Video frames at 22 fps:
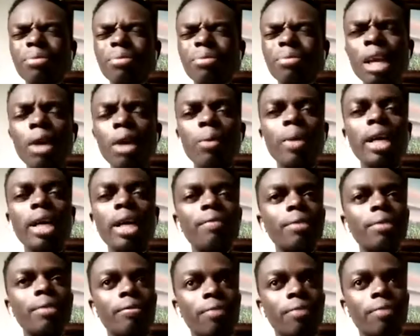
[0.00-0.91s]
we have
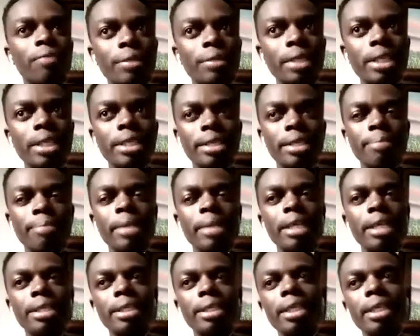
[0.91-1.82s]
all of those things in
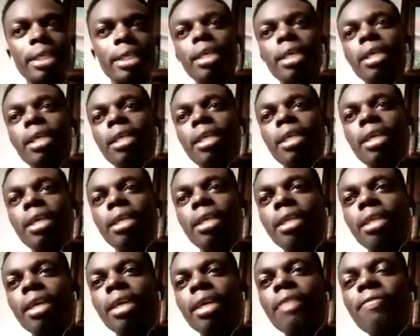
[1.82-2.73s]
place, the
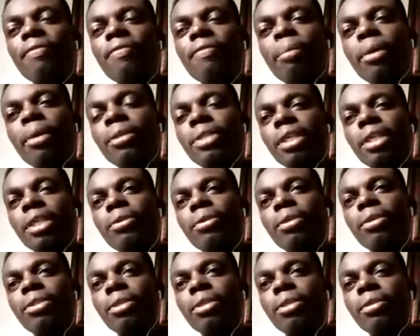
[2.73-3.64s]
informal
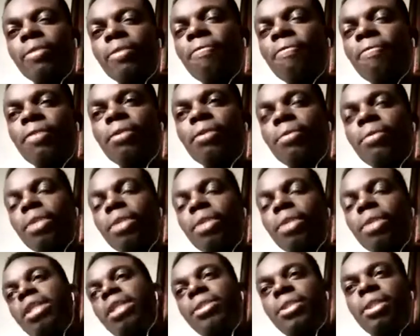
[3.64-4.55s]
sector is going to feel the
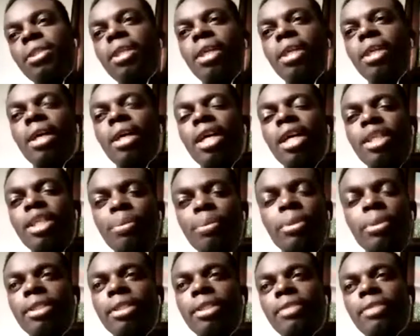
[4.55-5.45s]
change as
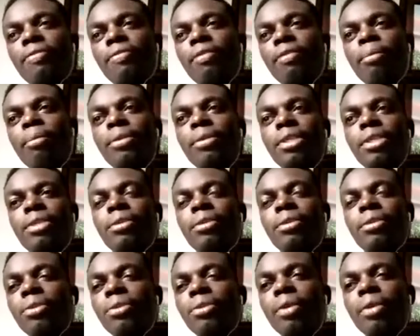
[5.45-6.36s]
much as the formal sector.
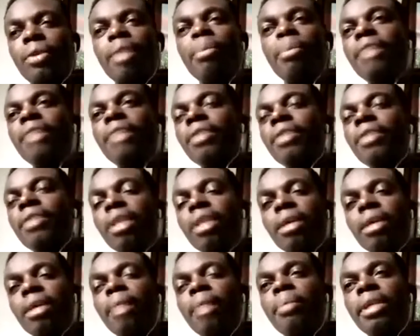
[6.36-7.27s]
So I believe
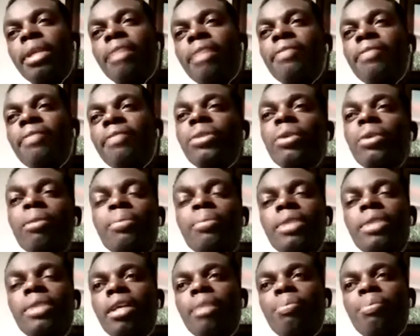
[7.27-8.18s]
a top tier
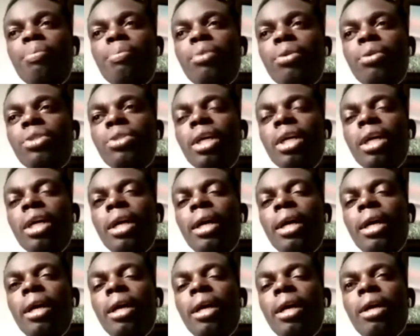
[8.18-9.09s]
approach
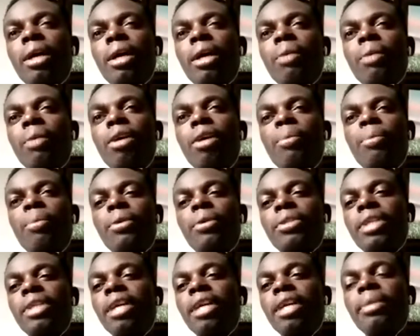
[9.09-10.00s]
will help us.
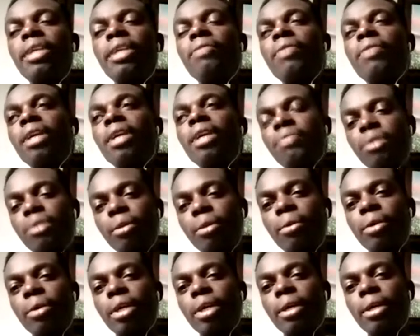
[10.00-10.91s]
I believe we have to
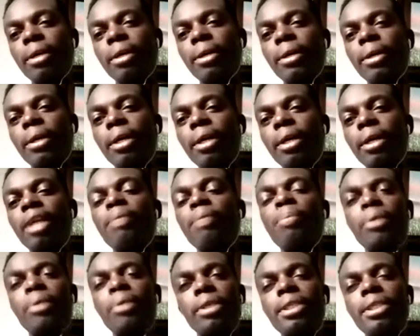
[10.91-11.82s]
look at
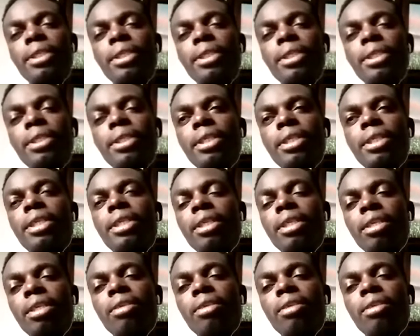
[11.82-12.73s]
policies and the government.